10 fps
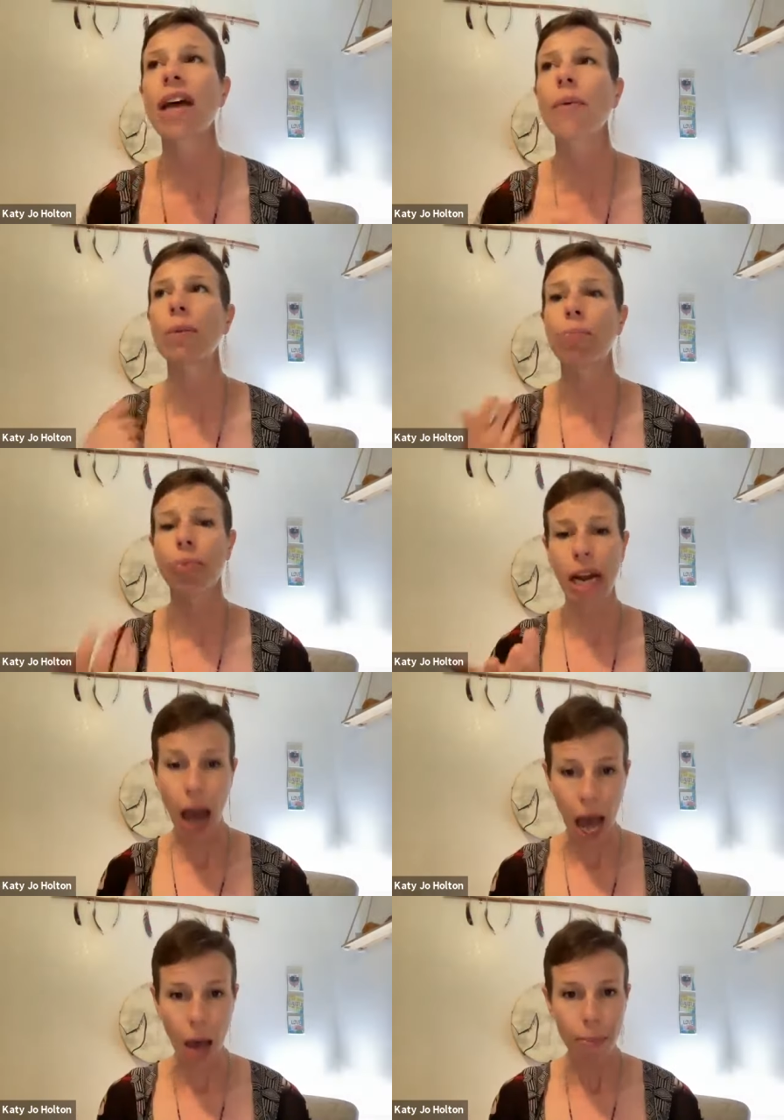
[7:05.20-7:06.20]
that we bring
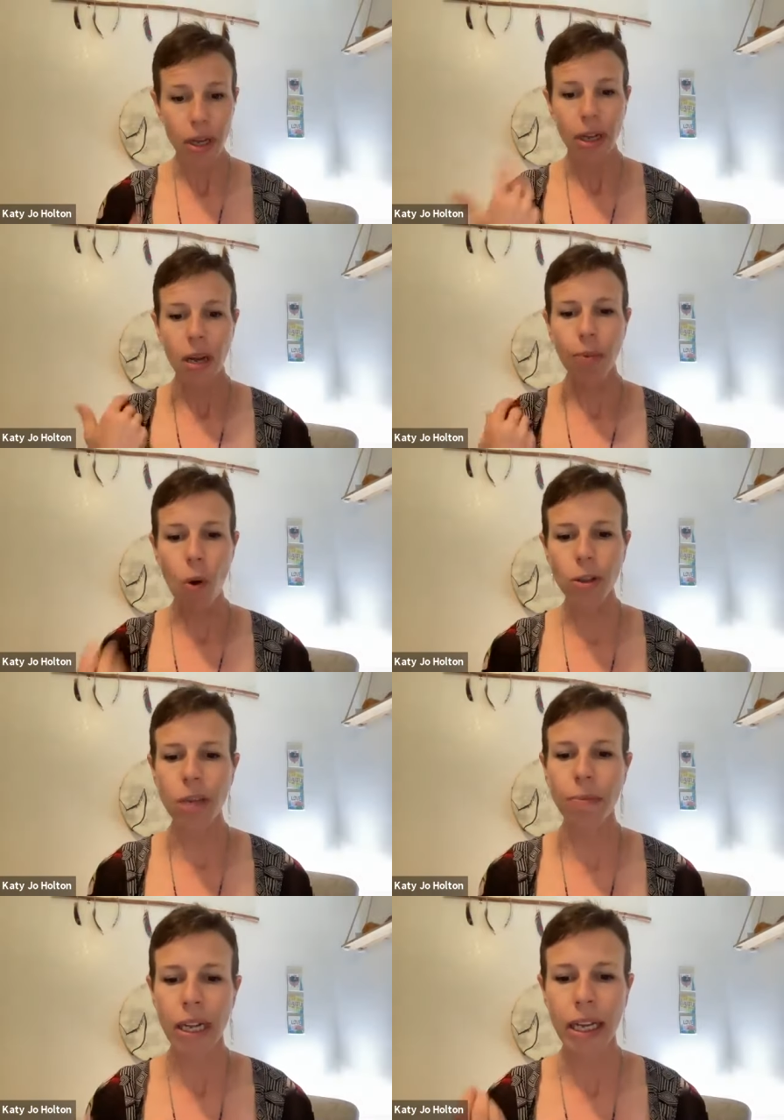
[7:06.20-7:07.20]
up. But
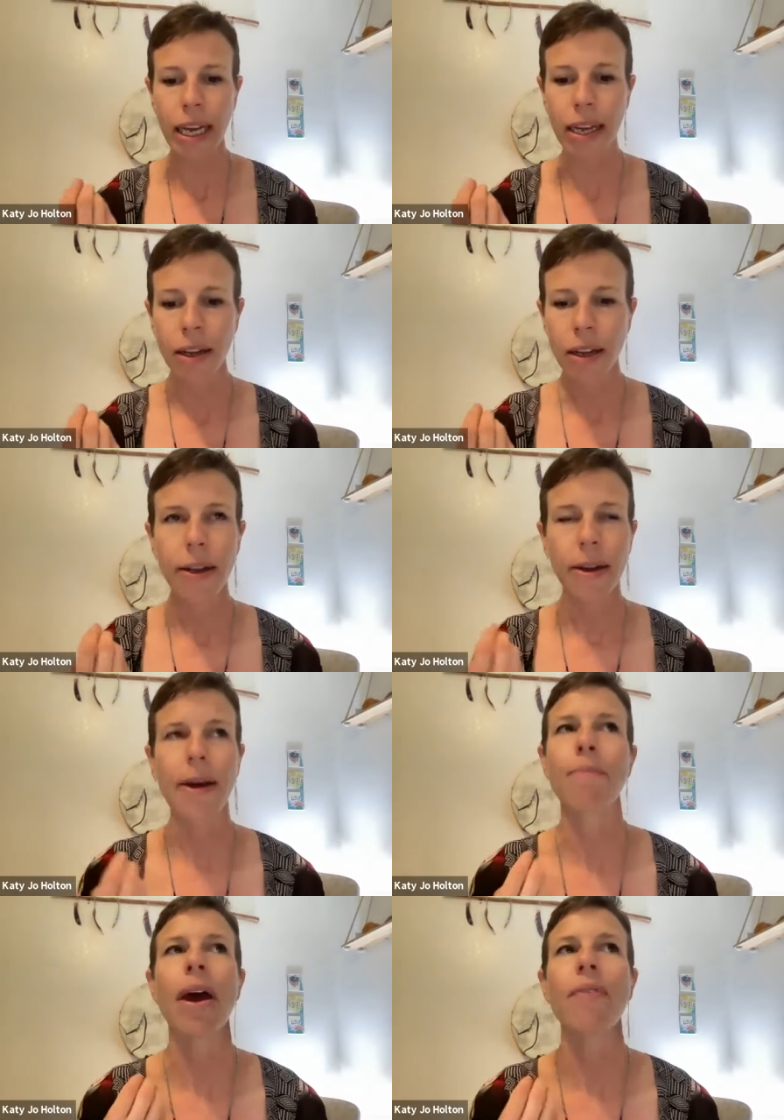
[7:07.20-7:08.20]
ultimately,
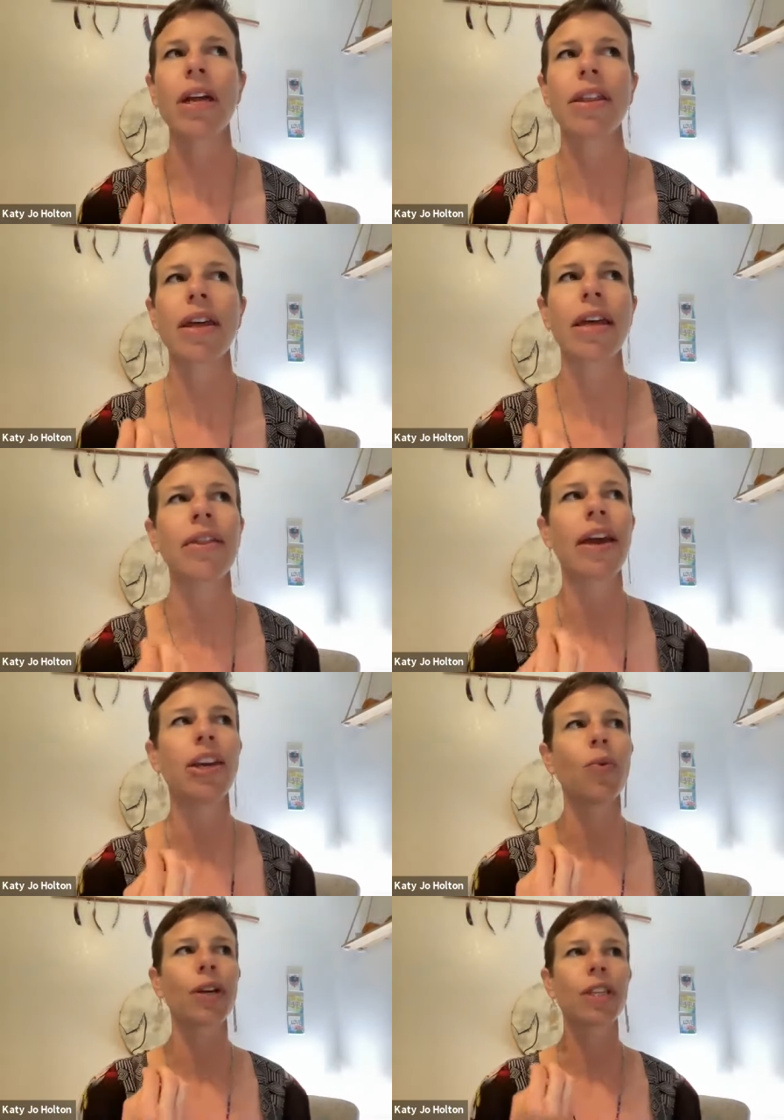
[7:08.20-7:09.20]
um, everything that
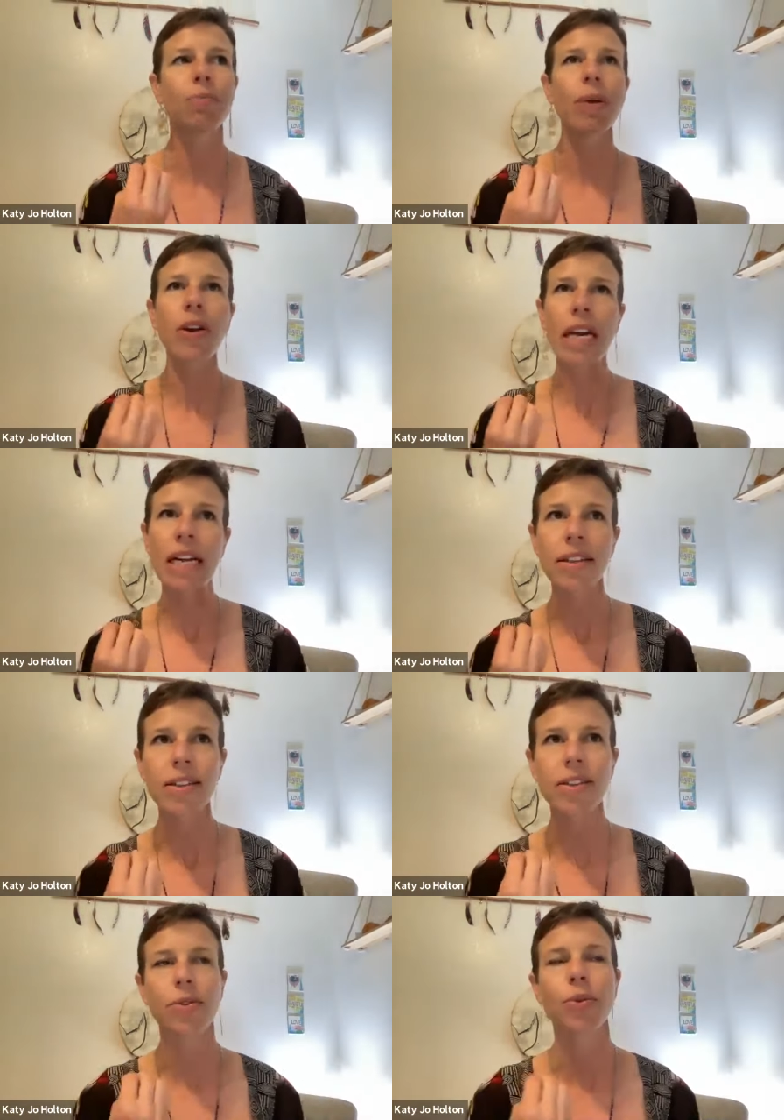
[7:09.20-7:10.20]
you
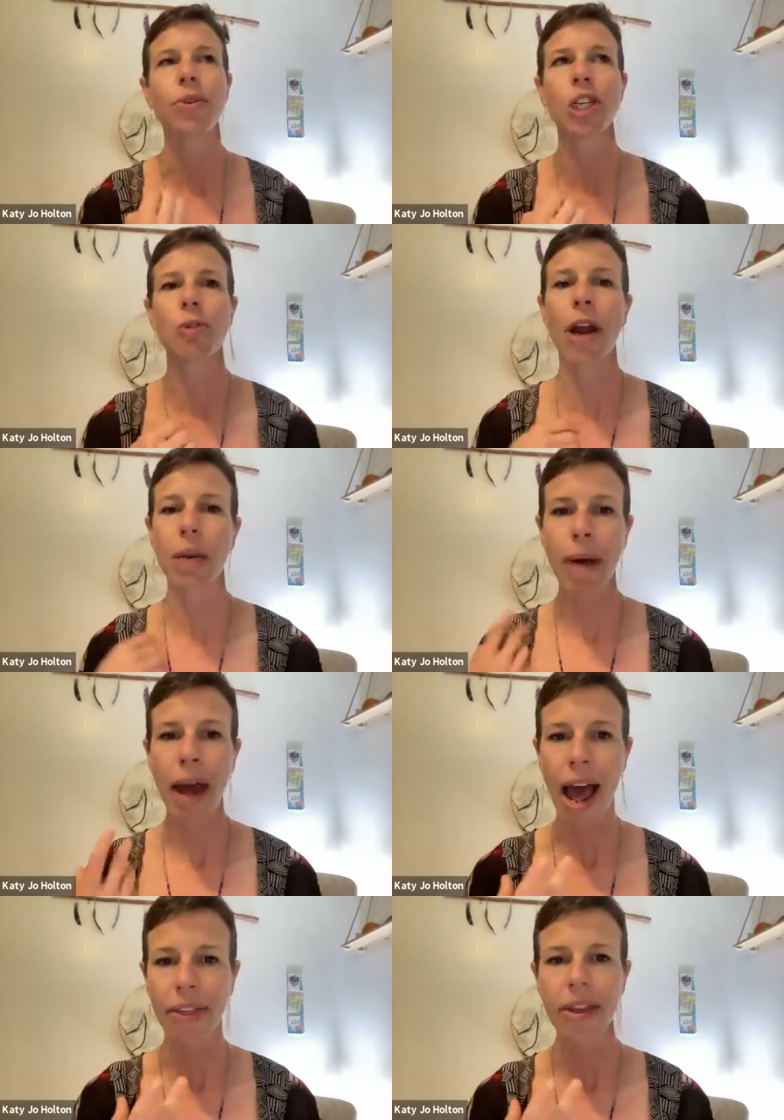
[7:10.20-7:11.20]
experience through the shamanic
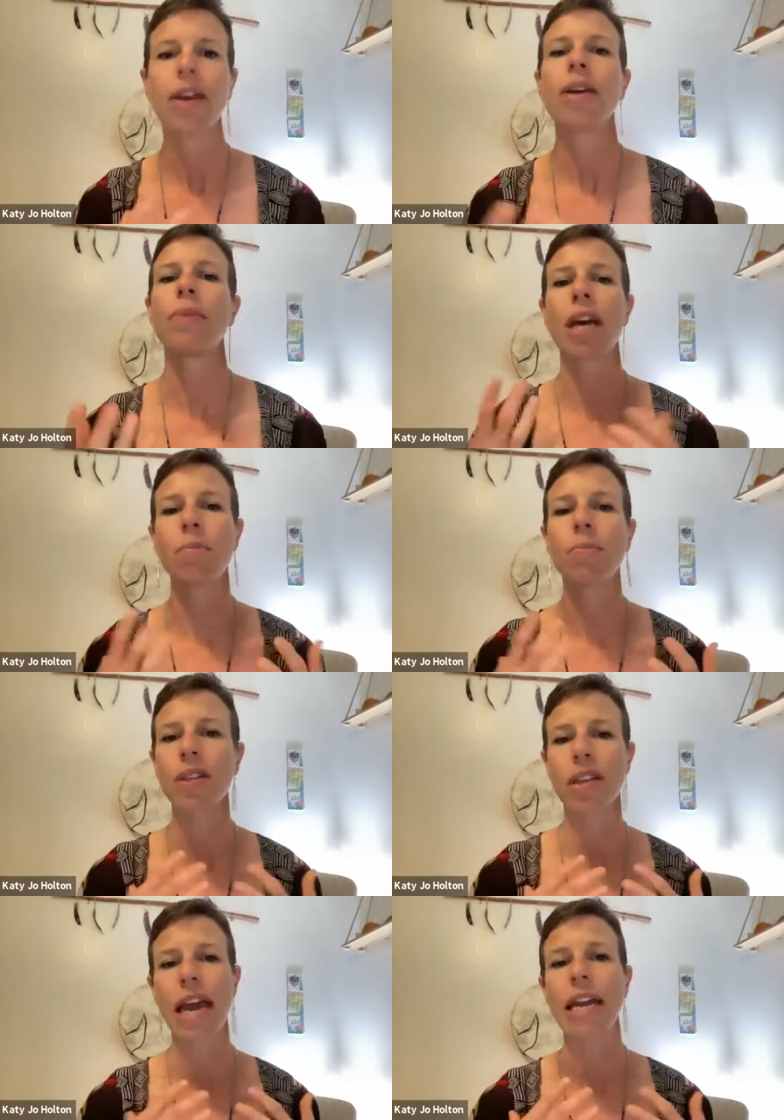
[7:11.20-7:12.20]
path
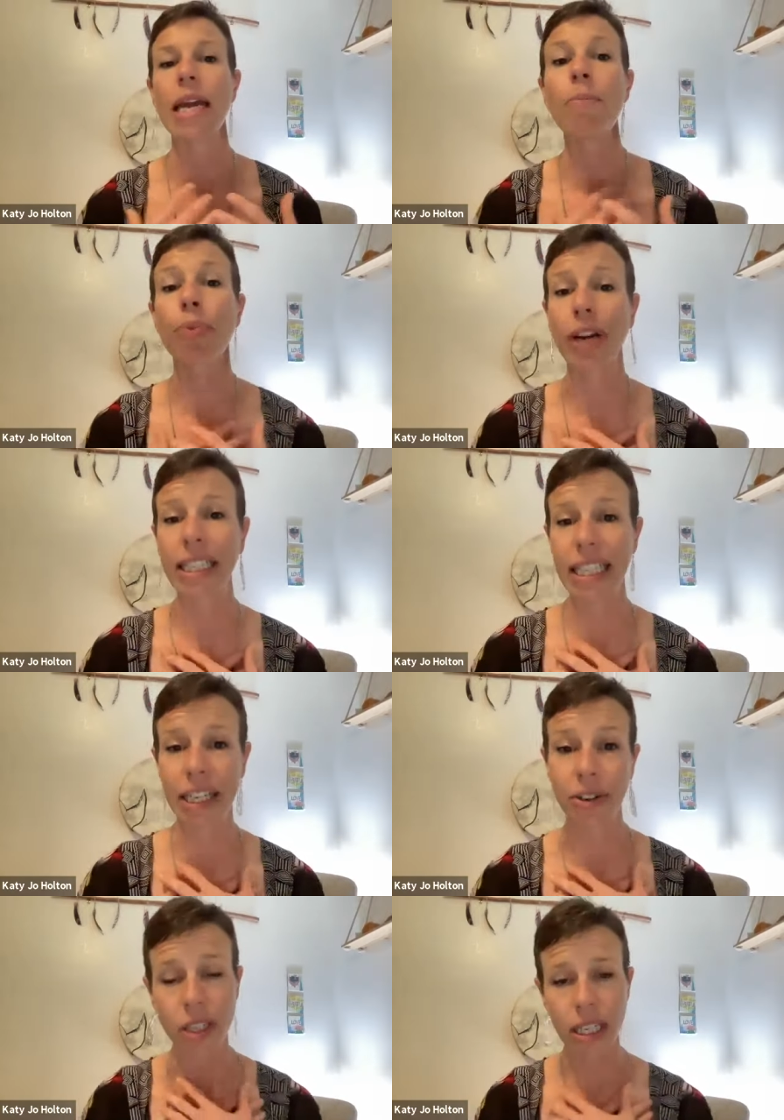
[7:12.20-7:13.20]
becomes an imprint
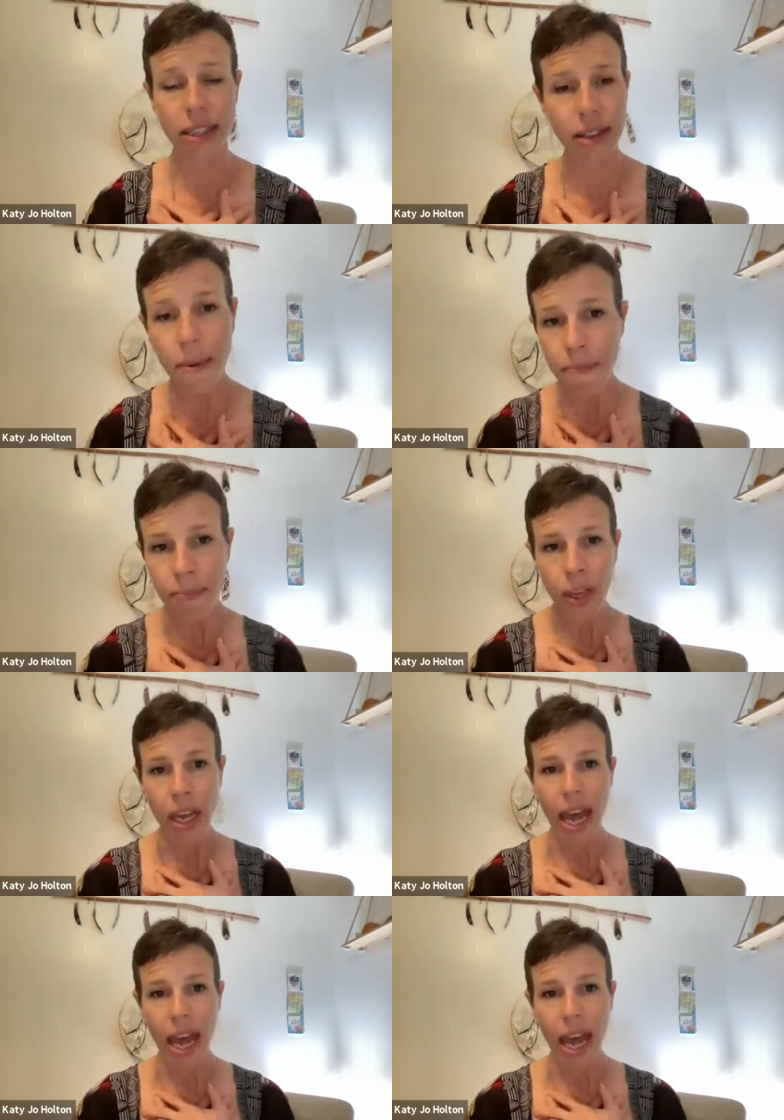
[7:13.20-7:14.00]
in your system.